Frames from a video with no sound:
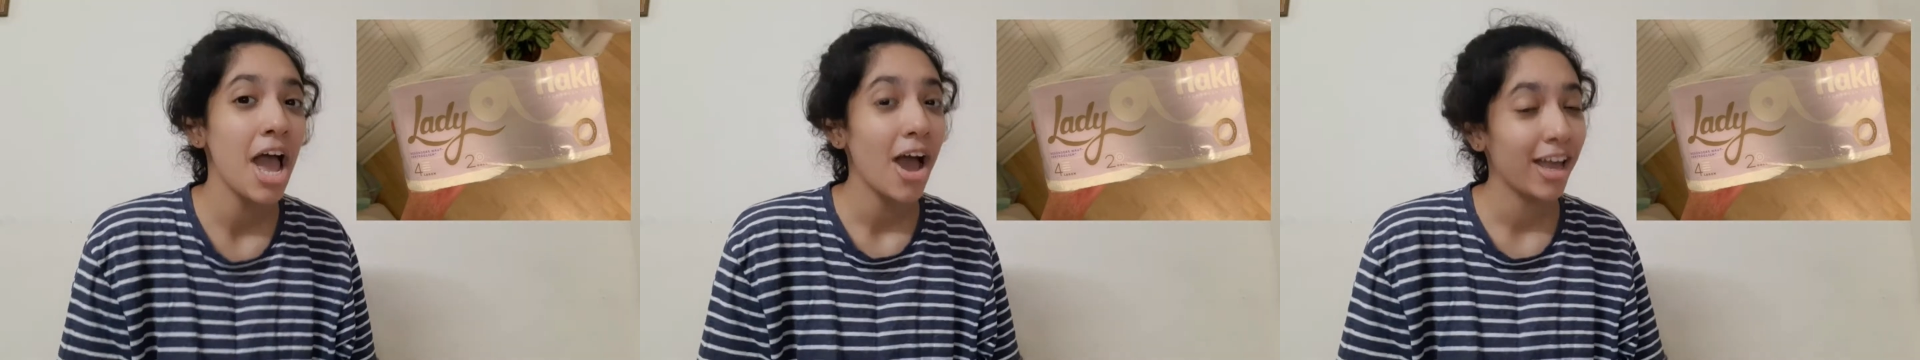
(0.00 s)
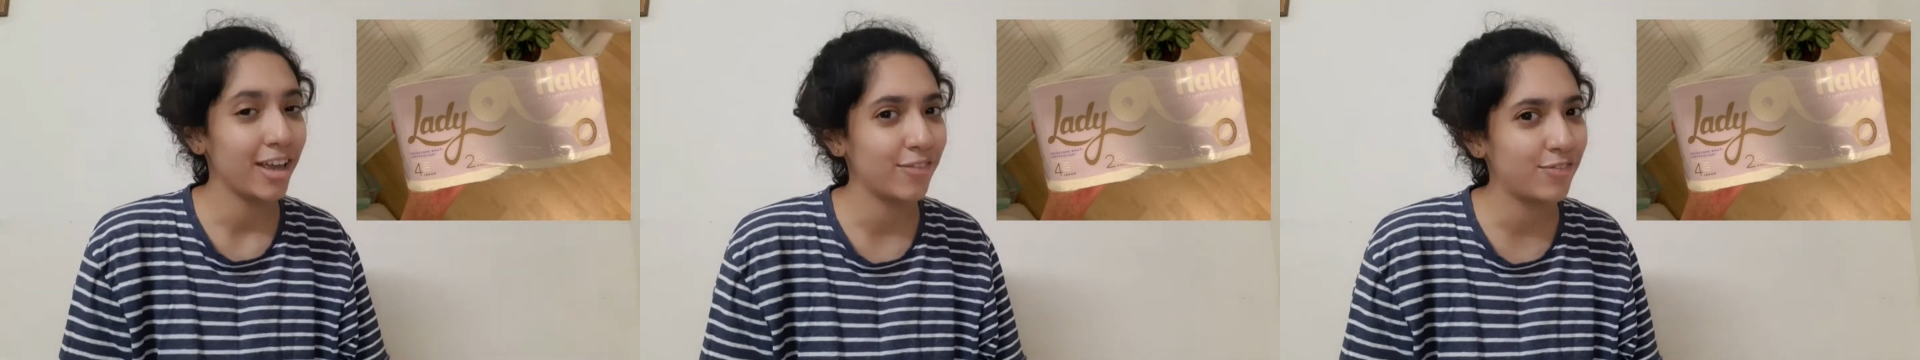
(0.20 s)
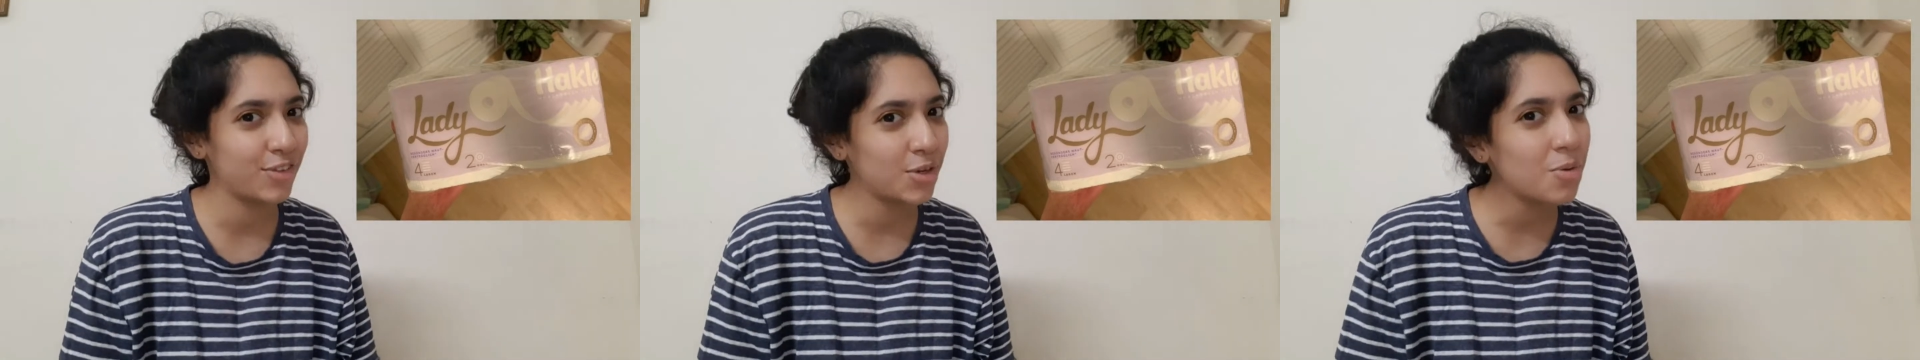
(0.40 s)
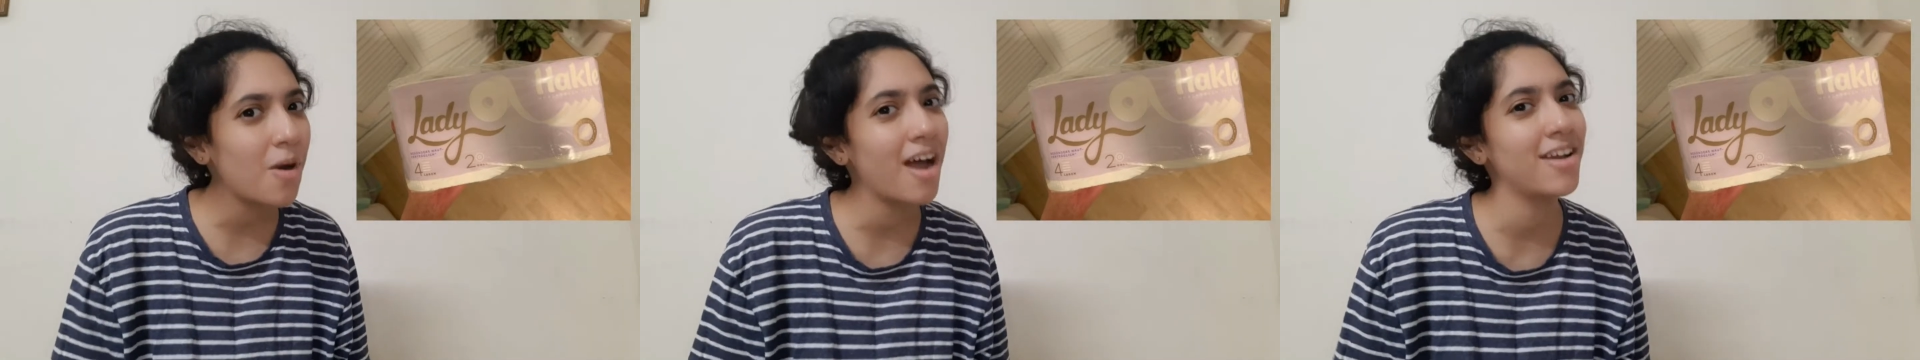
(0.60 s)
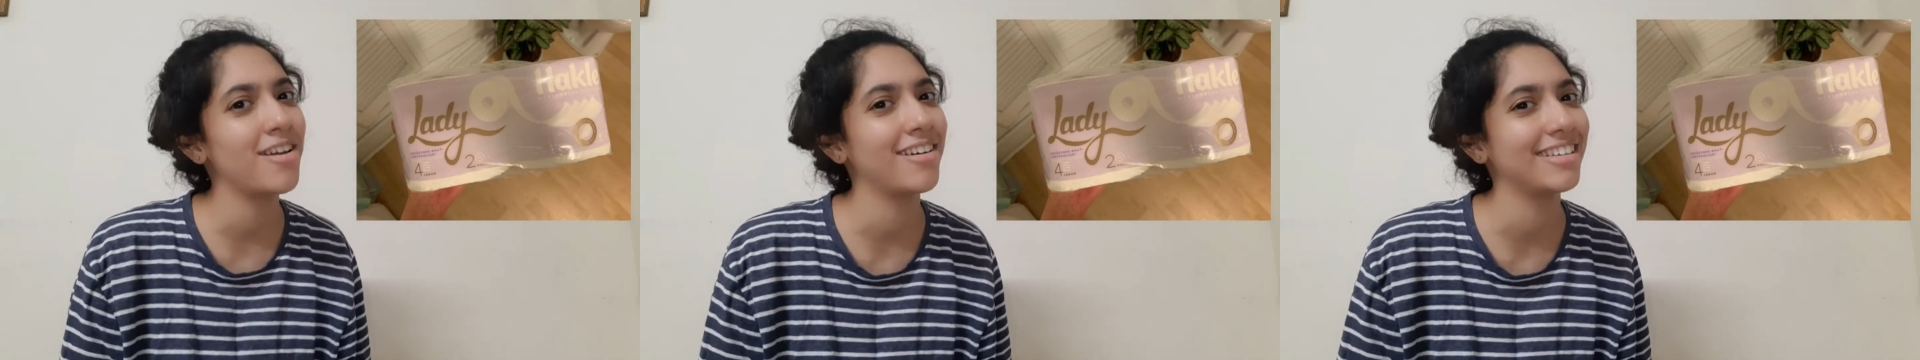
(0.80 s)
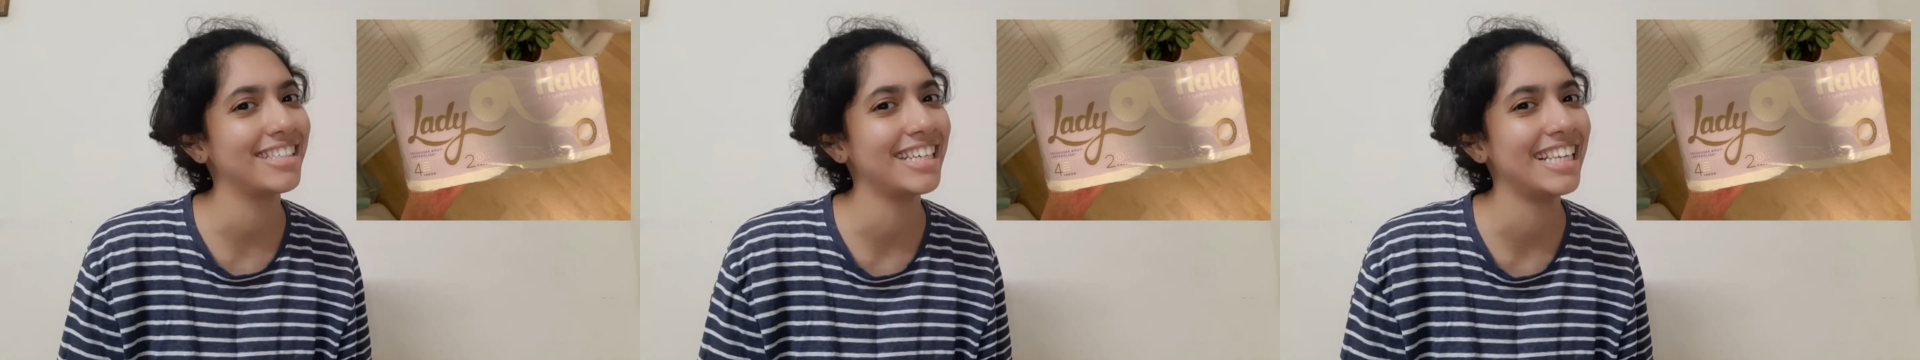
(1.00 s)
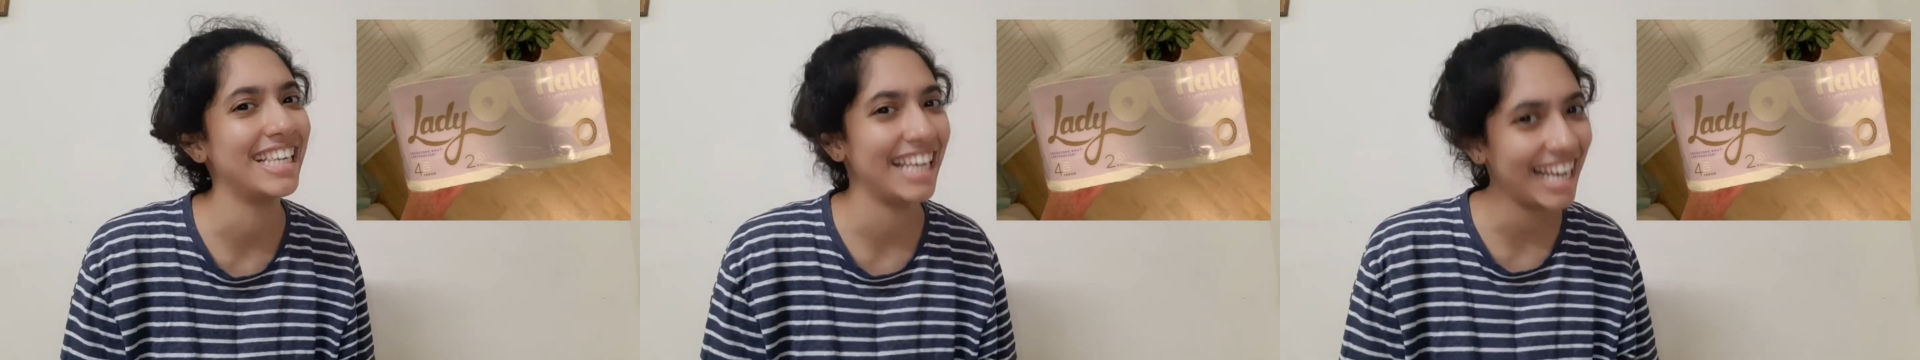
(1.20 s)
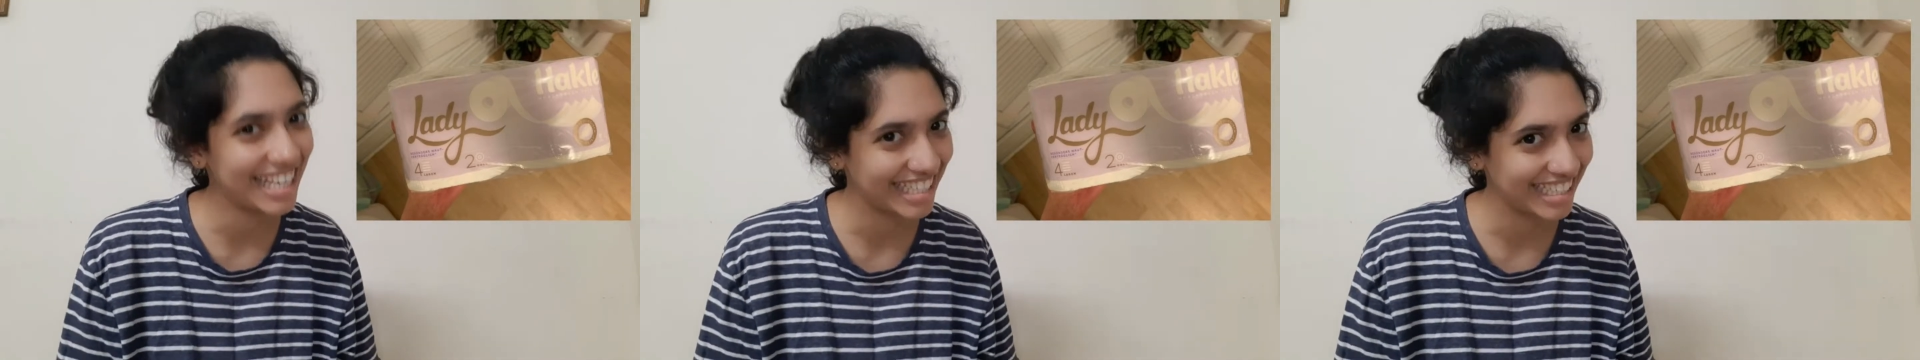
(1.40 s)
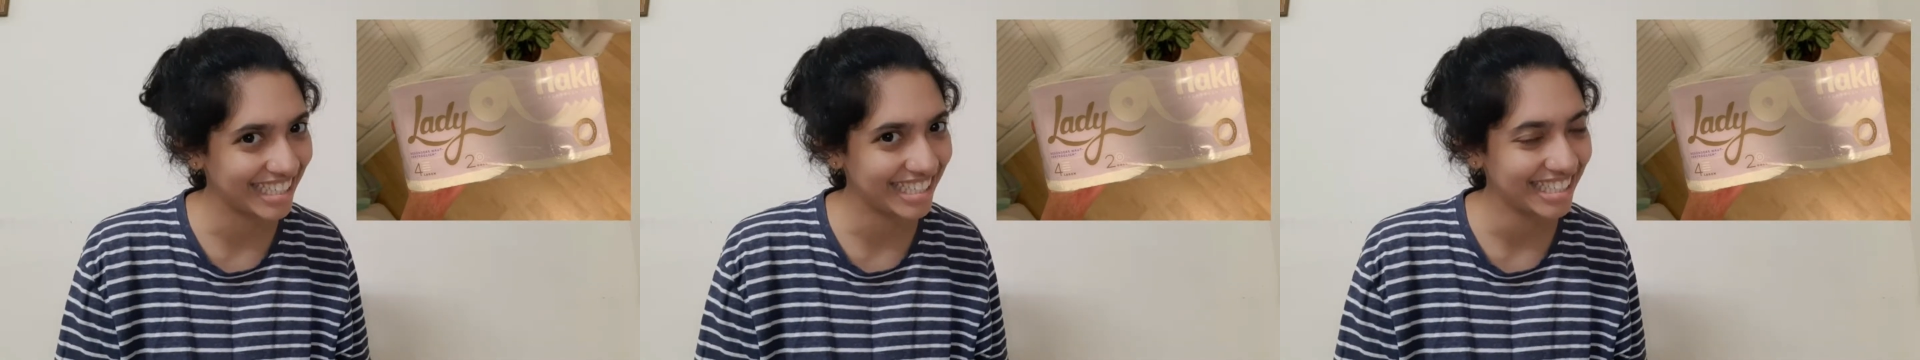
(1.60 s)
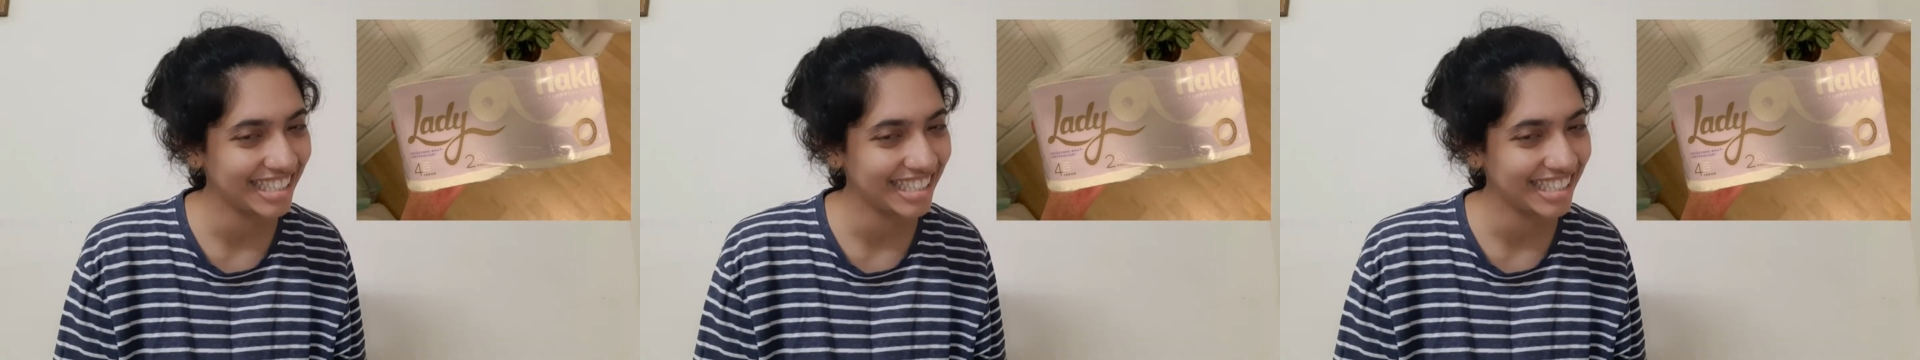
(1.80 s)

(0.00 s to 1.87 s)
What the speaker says: if you are not a lady